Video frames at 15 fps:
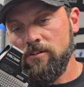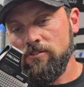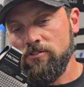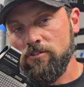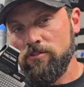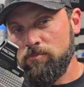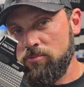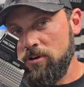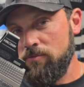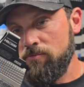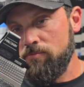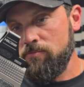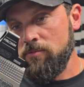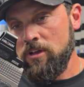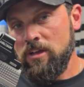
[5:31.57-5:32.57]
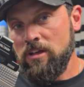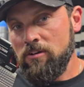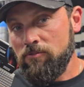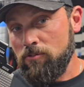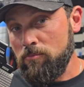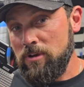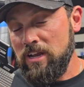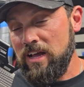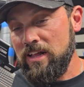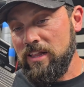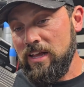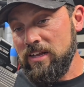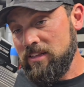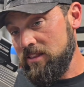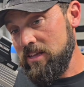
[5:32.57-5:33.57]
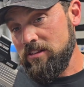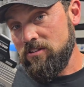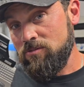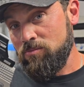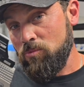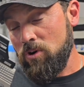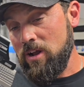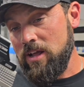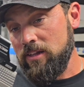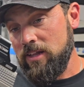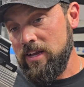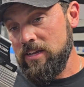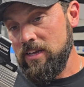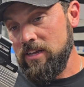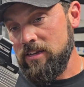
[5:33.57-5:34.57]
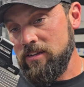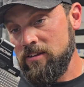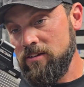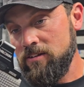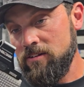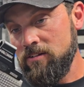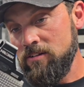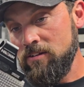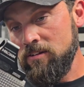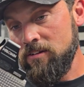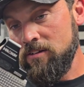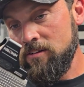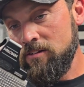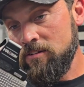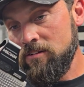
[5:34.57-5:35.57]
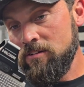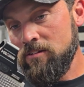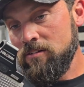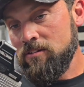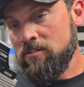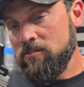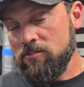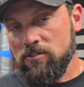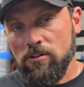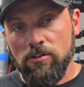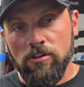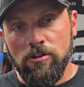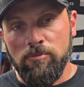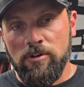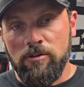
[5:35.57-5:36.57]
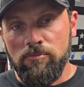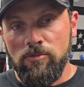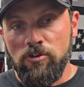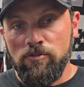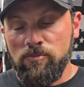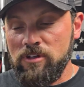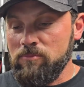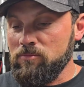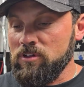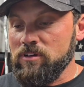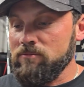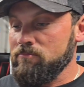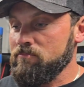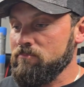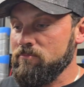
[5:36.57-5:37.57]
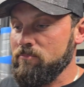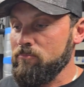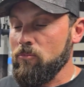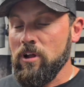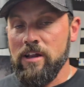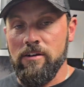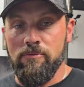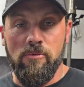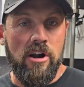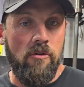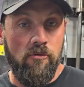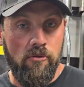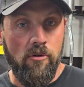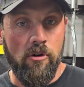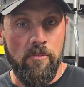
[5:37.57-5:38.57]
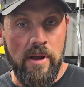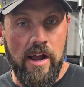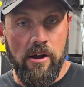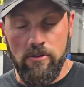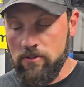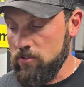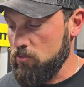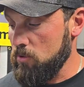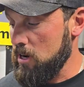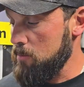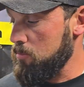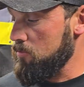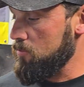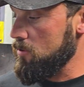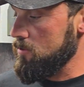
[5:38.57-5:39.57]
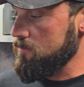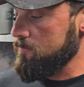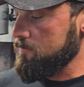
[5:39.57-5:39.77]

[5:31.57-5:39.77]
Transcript: So it's pretty, for me, that's where I like it. So a little bit of movement, but right at around 4 pounds is what I prefer.